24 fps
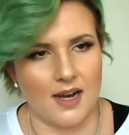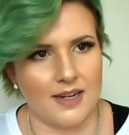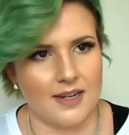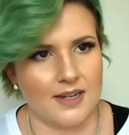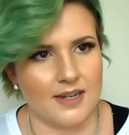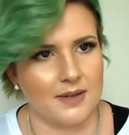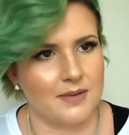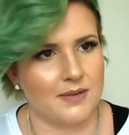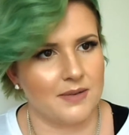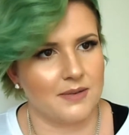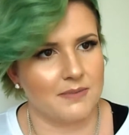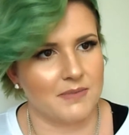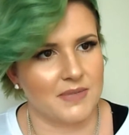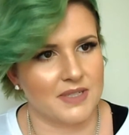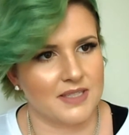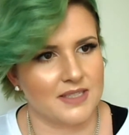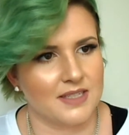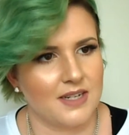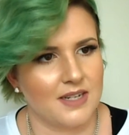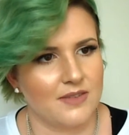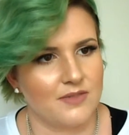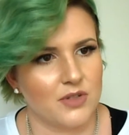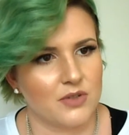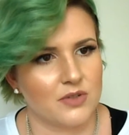I
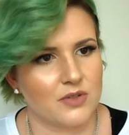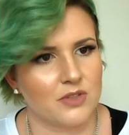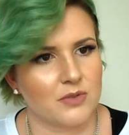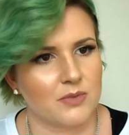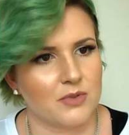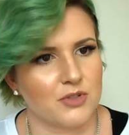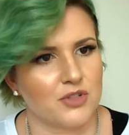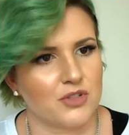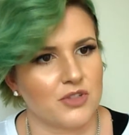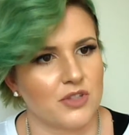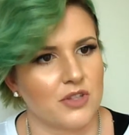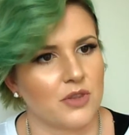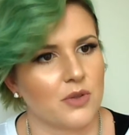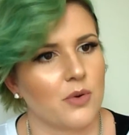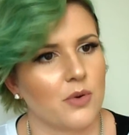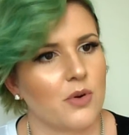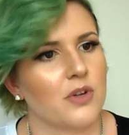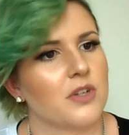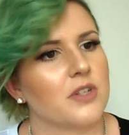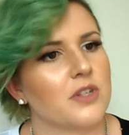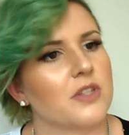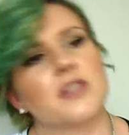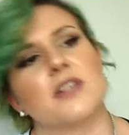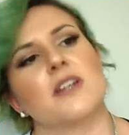mustn't have used as much as I
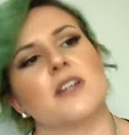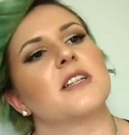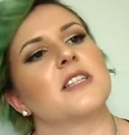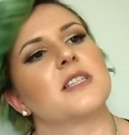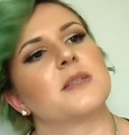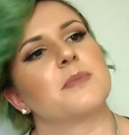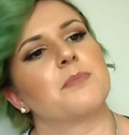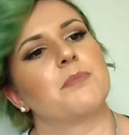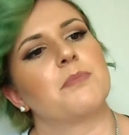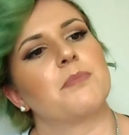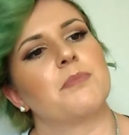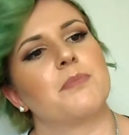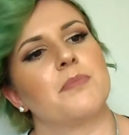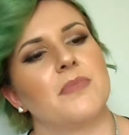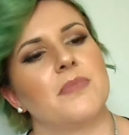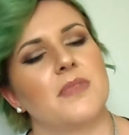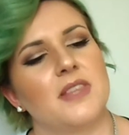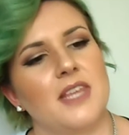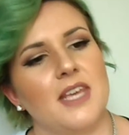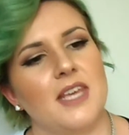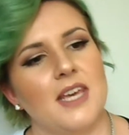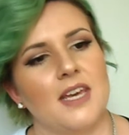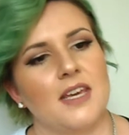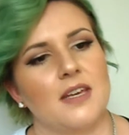thought. It's
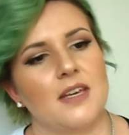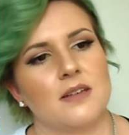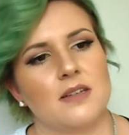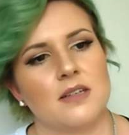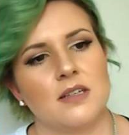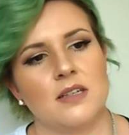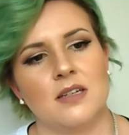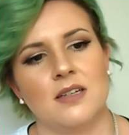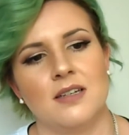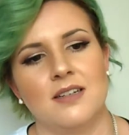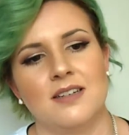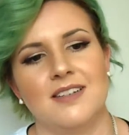there.